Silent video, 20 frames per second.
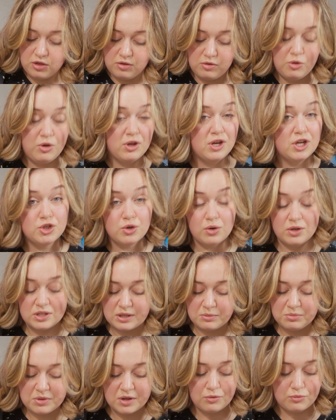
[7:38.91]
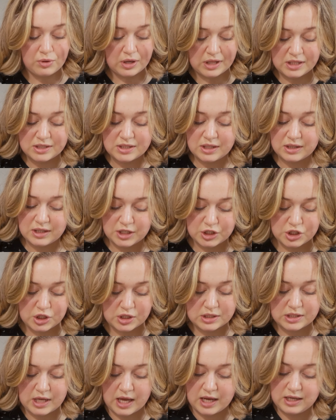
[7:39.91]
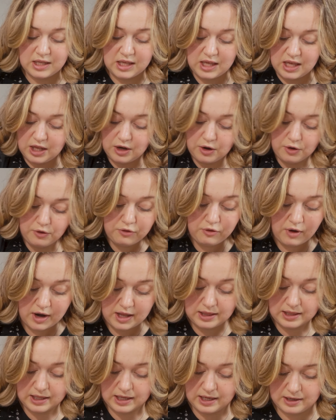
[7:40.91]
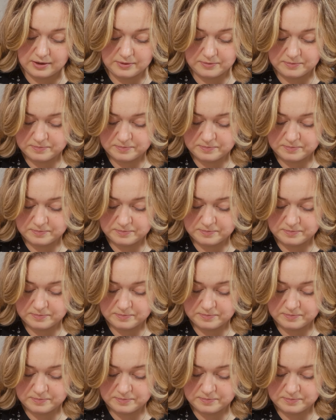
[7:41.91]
you can enjoy something really delicious and keto friendly.